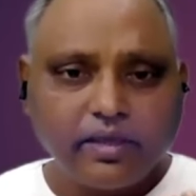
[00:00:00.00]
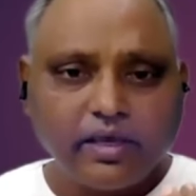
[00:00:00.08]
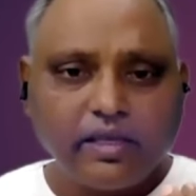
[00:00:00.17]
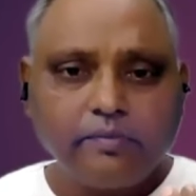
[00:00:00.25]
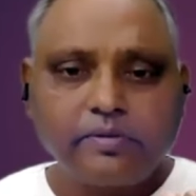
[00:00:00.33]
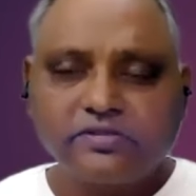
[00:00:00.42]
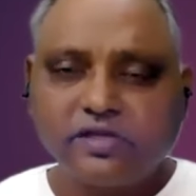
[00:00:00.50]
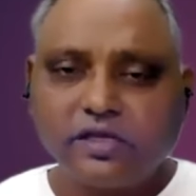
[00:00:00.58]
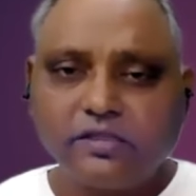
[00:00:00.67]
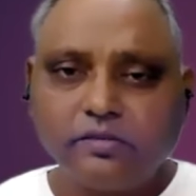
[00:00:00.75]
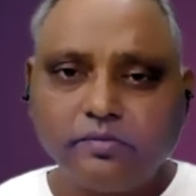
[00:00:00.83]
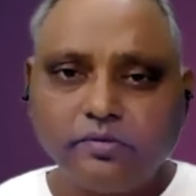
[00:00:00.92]
and
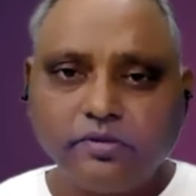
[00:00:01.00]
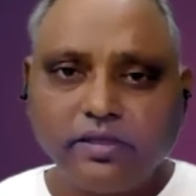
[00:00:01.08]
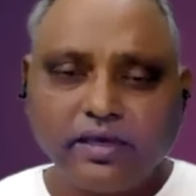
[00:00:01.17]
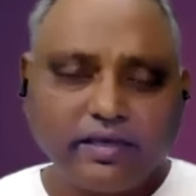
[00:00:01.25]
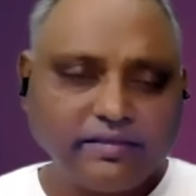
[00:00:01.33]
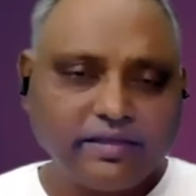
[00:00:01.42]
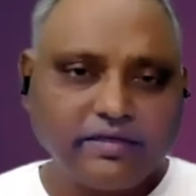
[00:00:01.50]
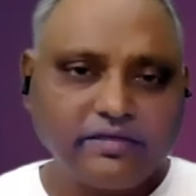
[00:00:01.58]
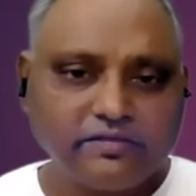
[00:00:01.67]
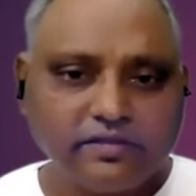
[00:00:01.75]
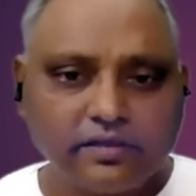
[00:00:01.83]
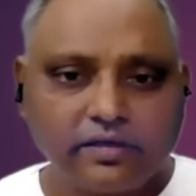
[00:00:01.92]
Prasad Buddhi, and that
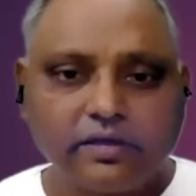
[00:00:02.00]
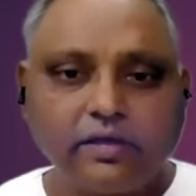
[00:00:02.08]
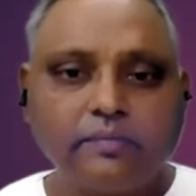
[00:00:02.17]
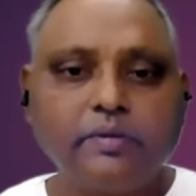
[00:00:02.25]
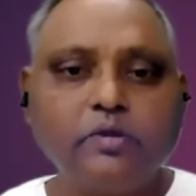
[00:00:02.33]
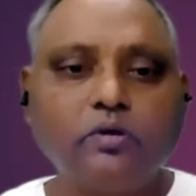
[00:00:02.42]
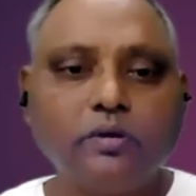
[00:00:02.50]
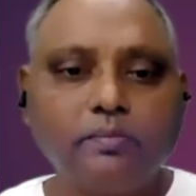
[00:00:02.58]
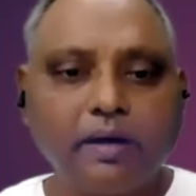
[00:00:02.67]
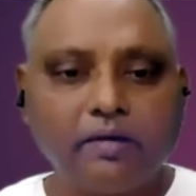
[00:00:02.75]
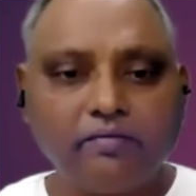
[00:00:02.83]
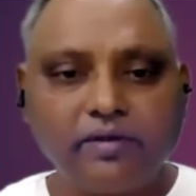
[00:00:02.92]
is the Karma Yoga
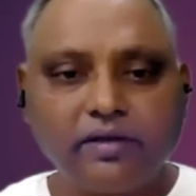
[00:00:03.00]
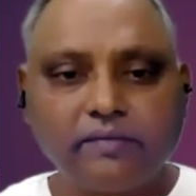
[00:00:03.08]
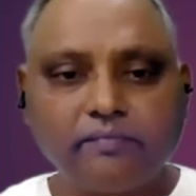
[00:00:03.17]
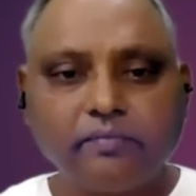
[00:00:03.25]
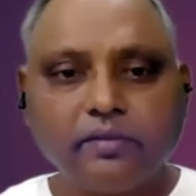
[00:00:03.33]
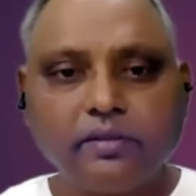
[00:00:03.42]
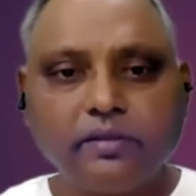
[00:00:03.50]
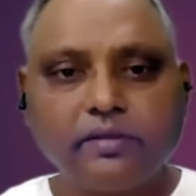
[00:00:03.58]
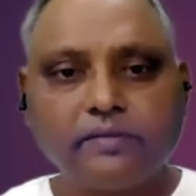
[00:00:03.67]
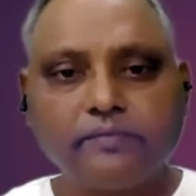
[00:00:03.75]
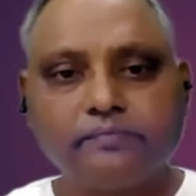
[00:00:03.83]
Bhavana here.